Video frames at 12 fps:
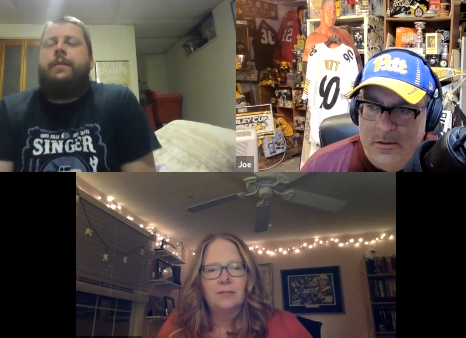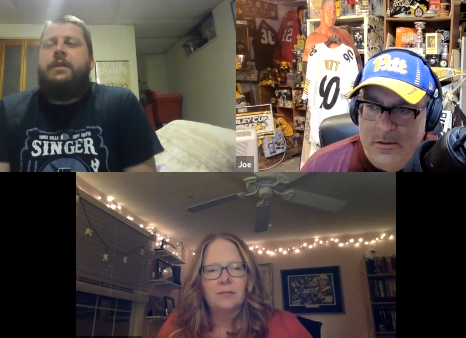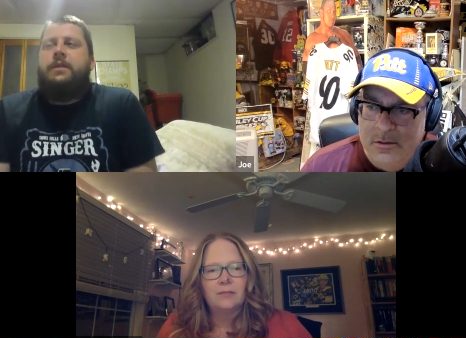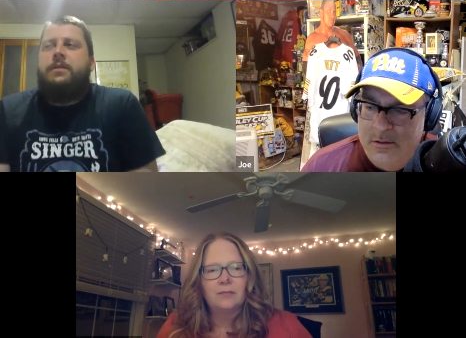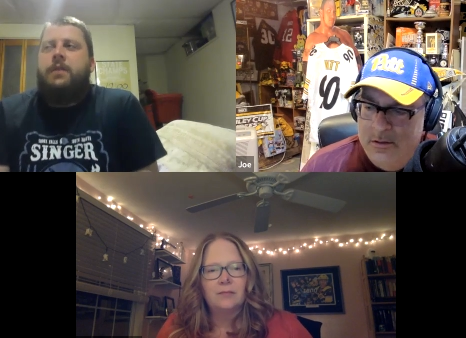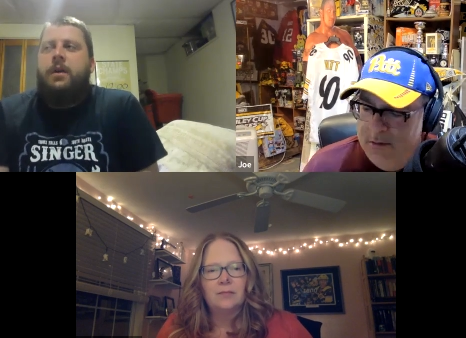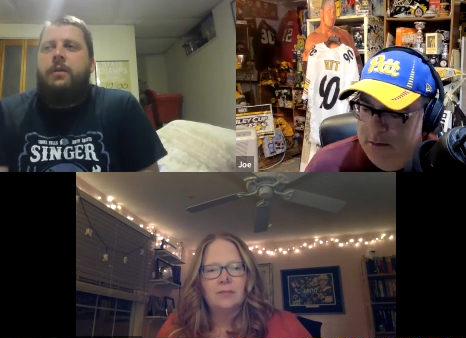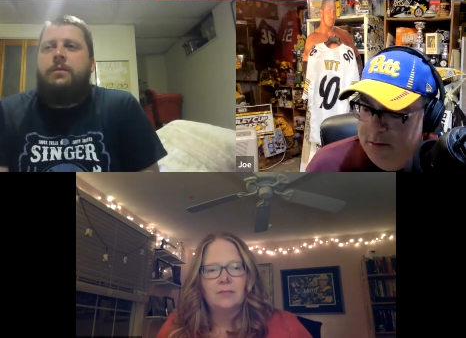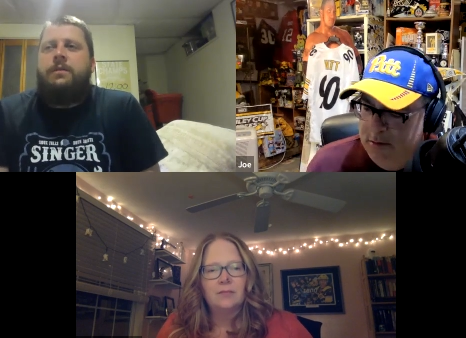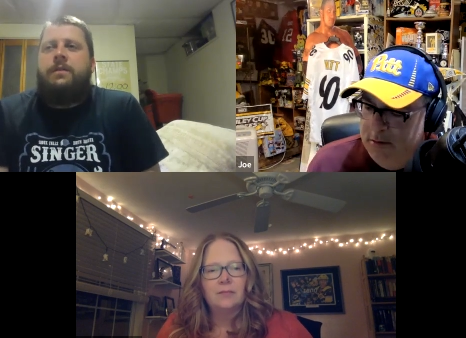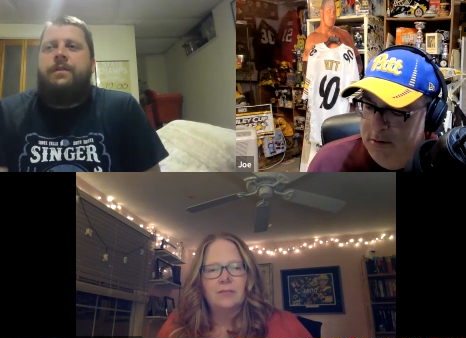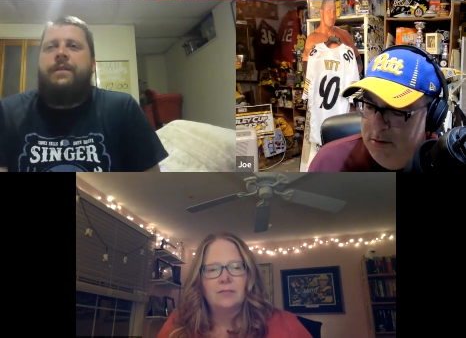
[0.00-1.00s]
Speaker 1: coming to
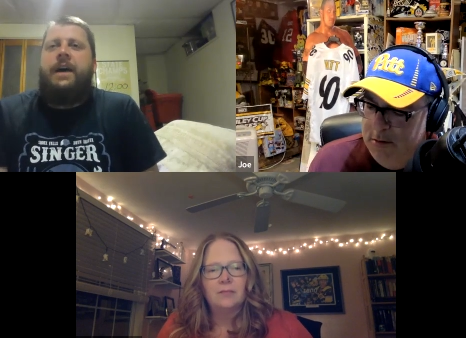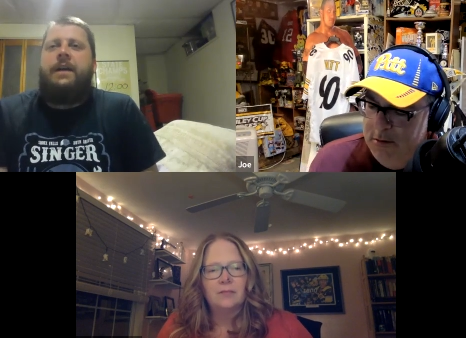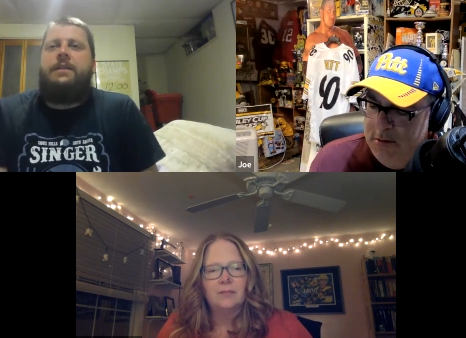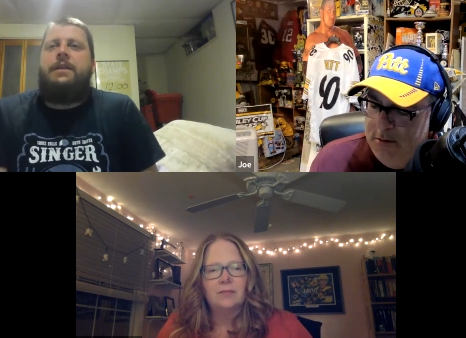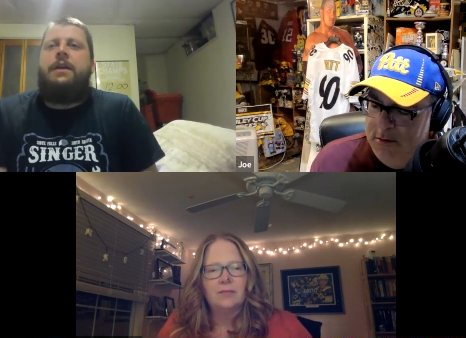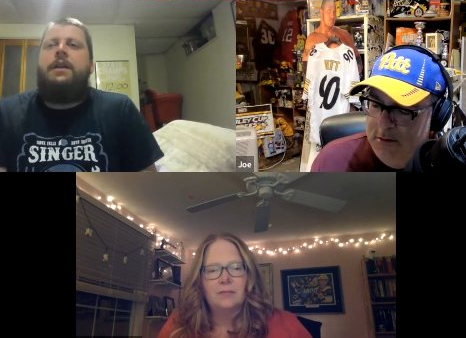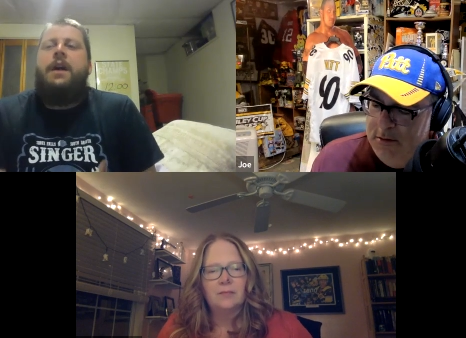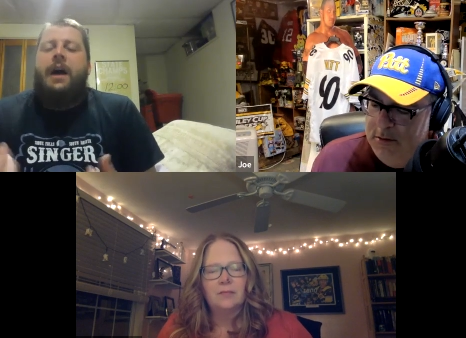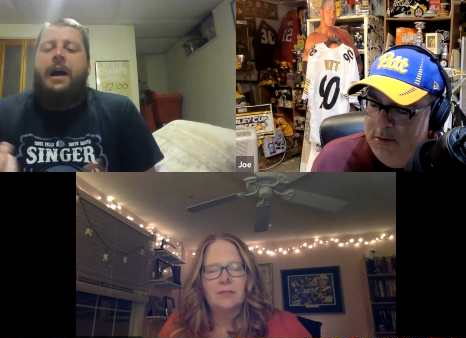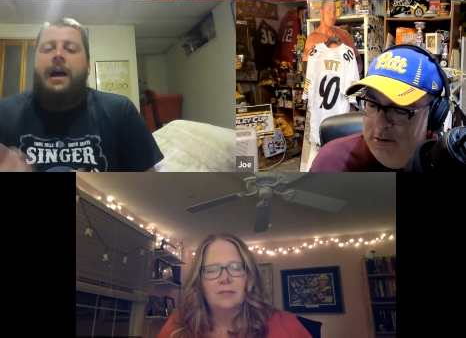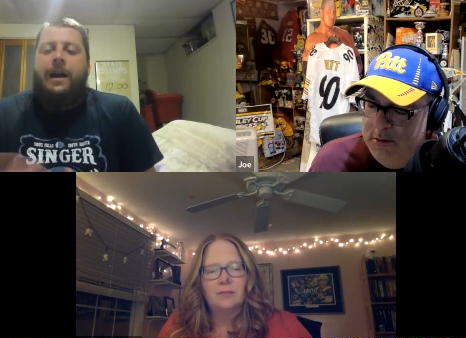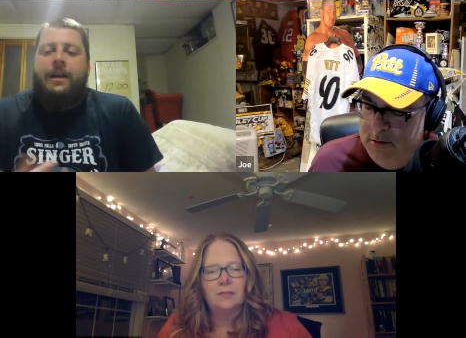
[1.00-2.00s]
terms with the fact that
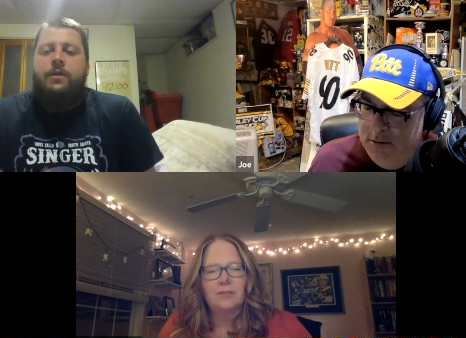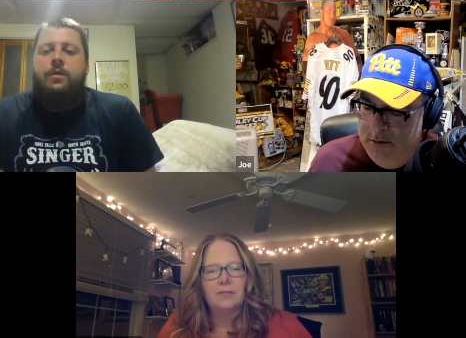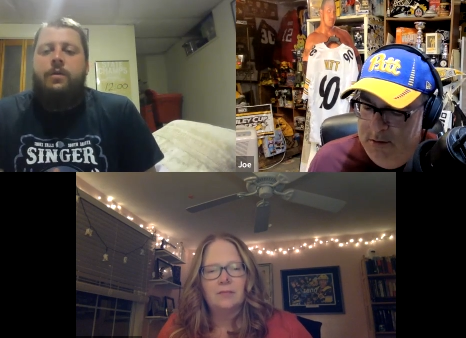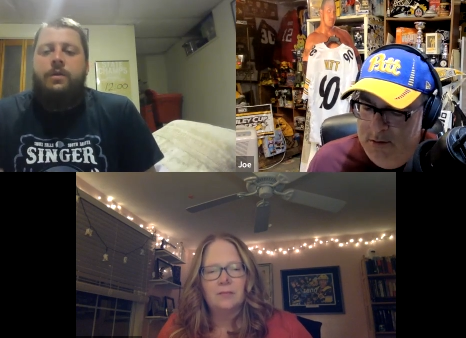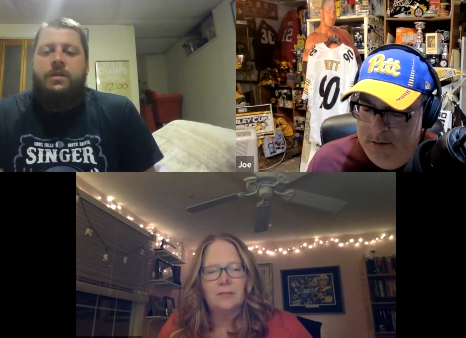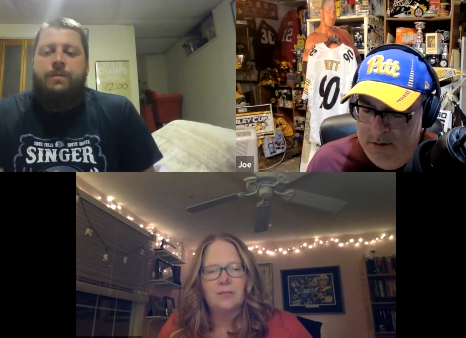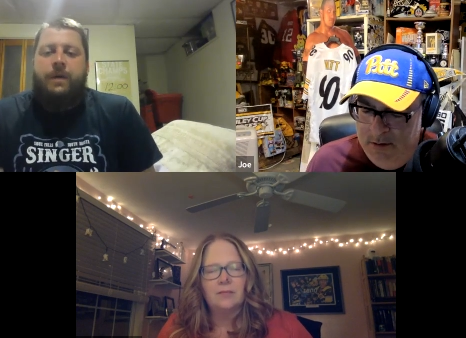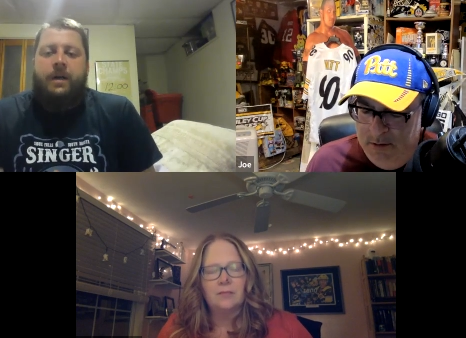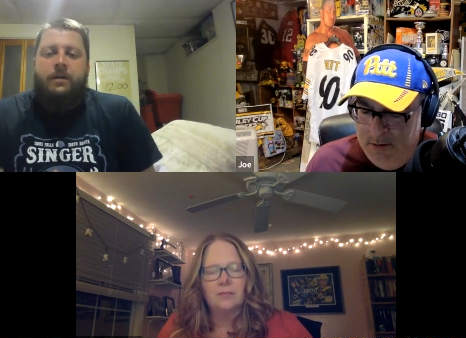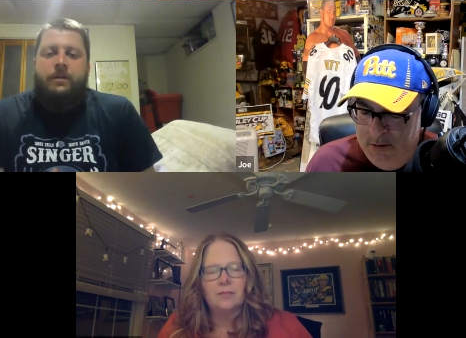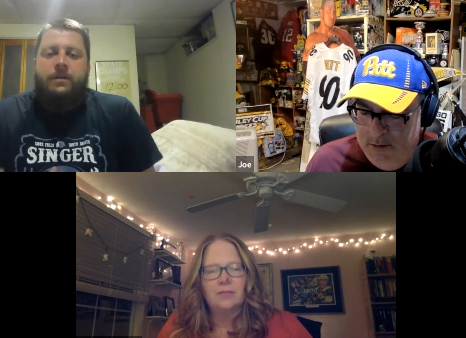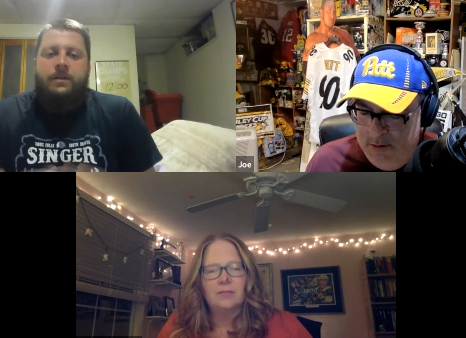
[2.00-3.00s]
I can do the
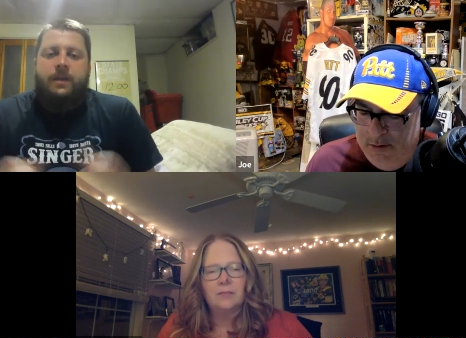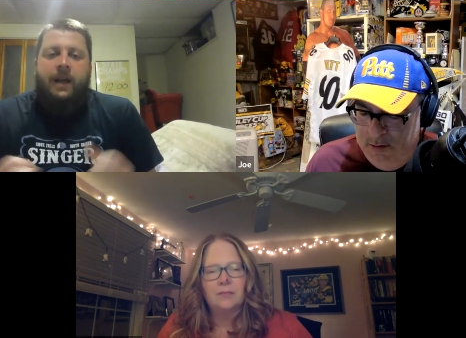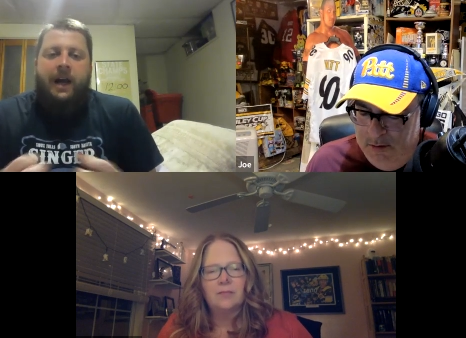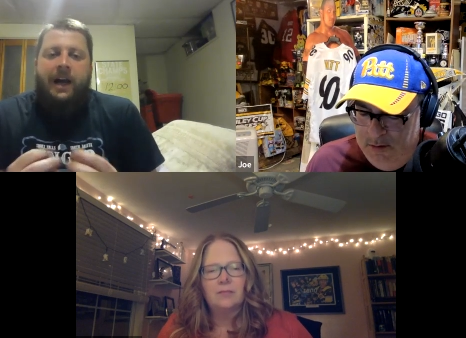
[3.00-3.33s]
spells, like,